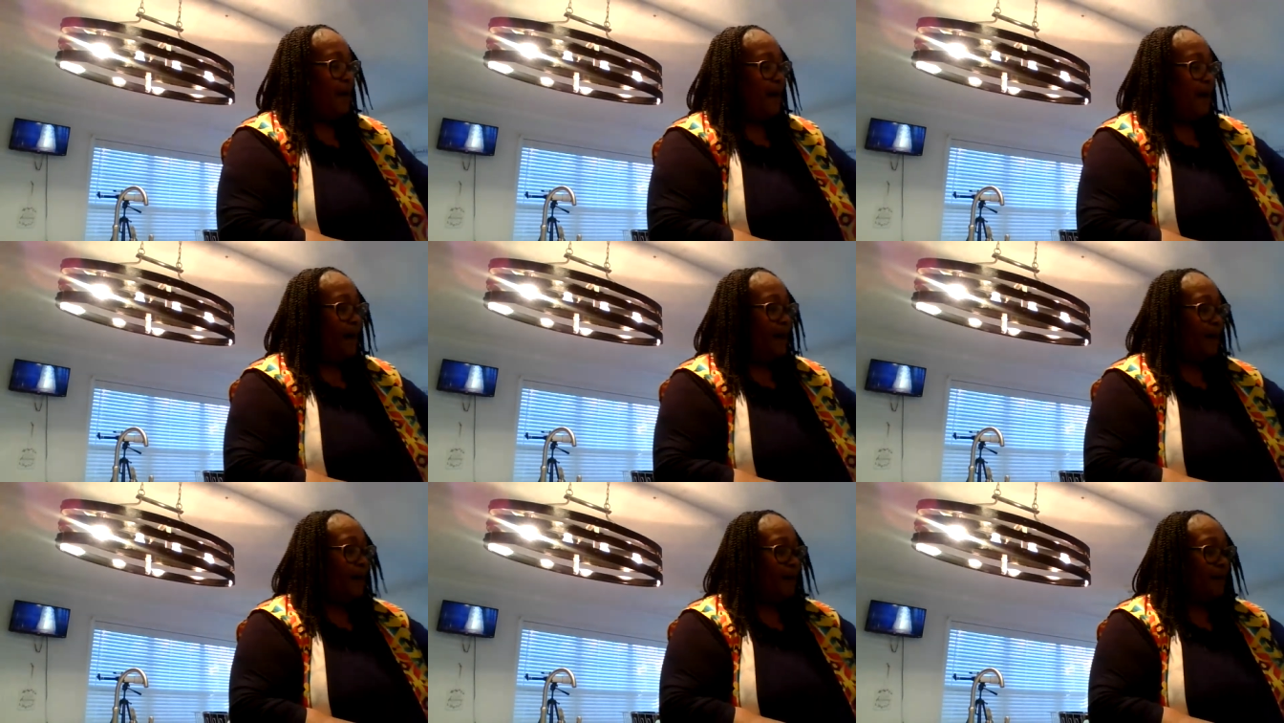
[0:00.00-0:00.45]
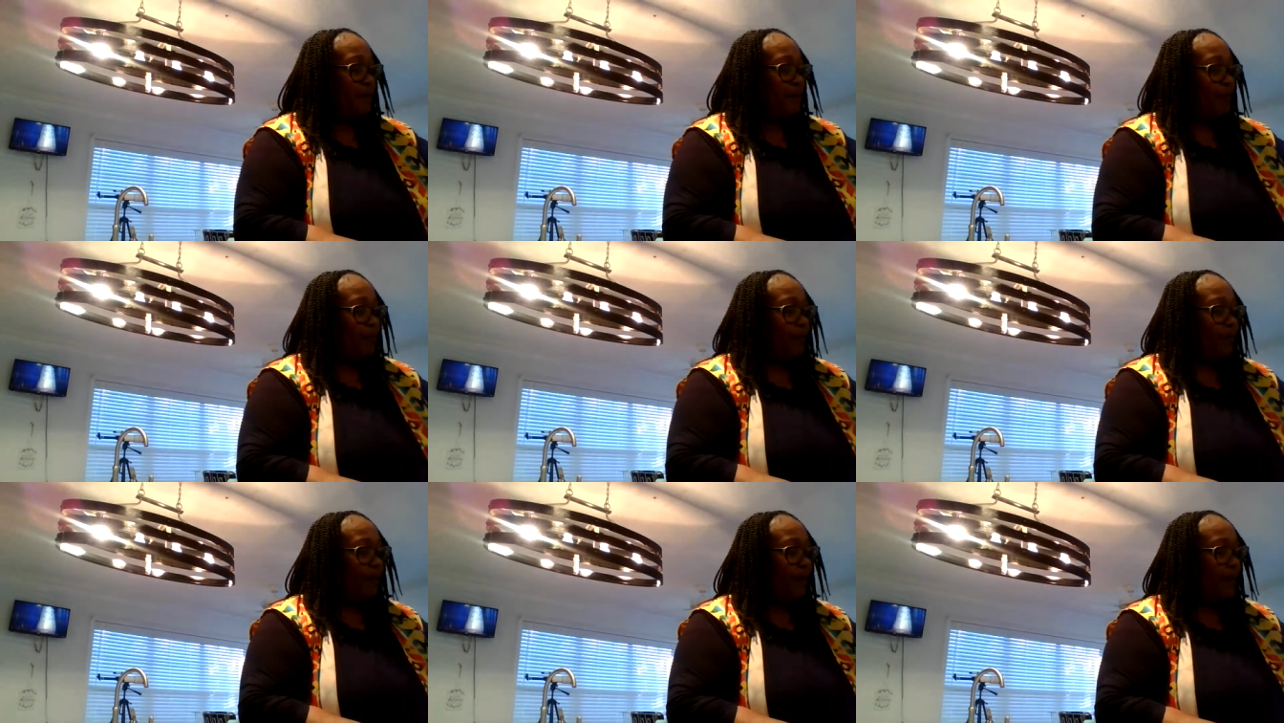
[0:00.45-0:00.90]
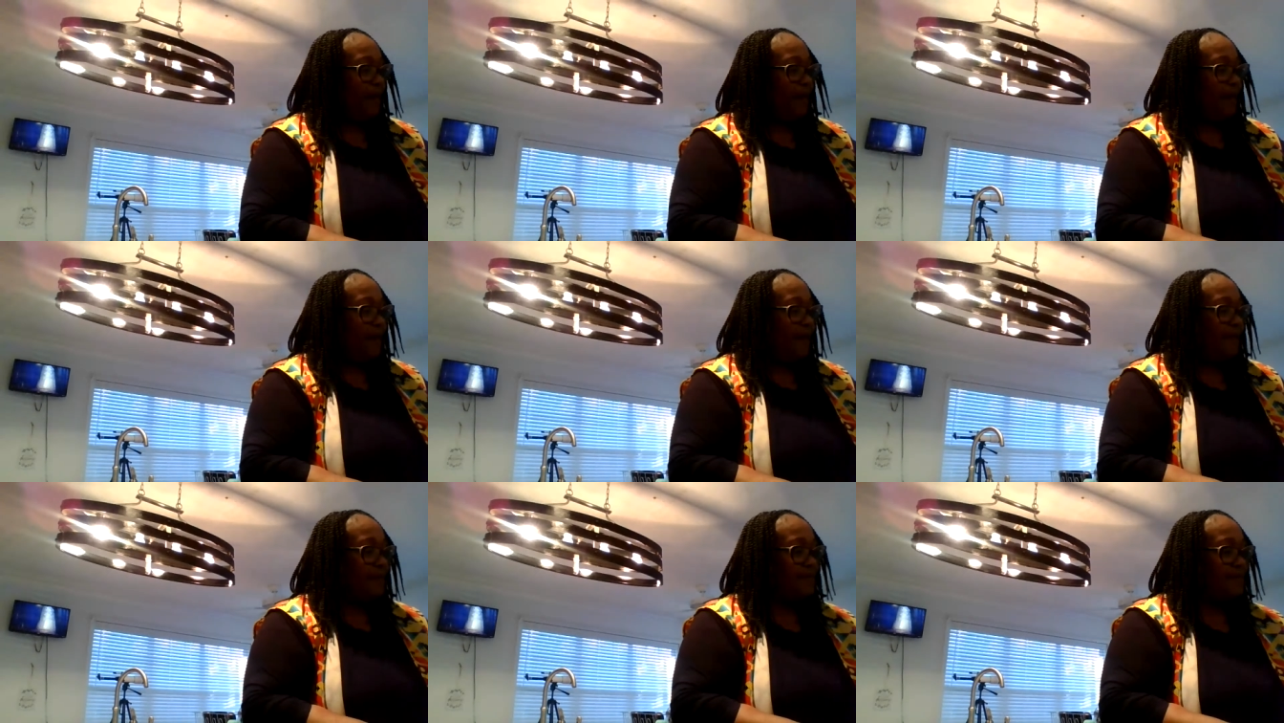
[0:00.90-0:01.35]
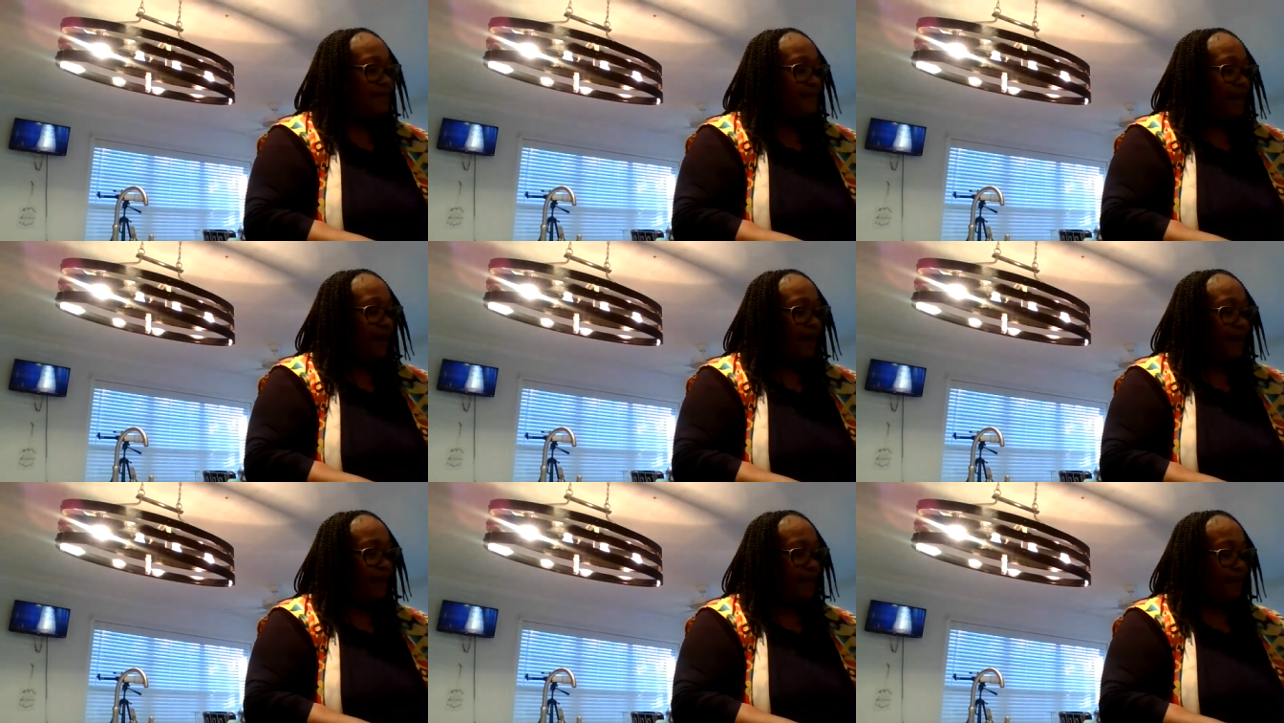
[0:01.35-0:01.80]
I am really
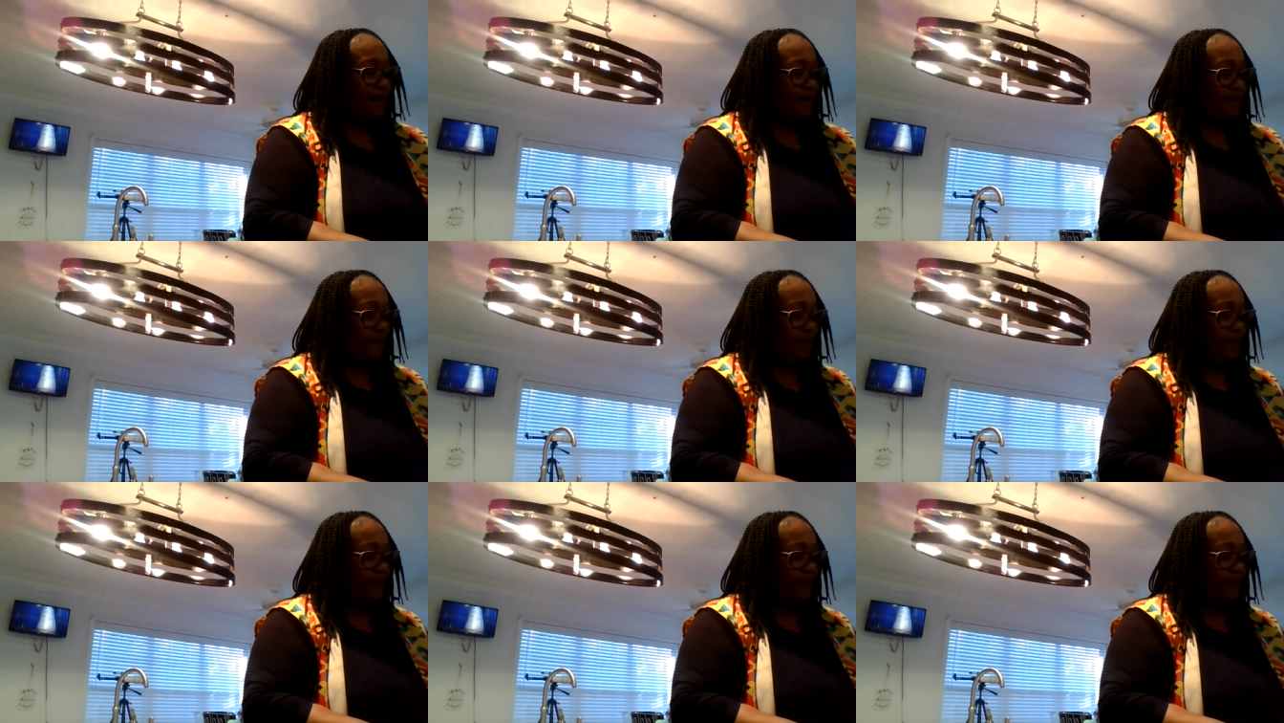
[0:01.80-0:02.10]
excited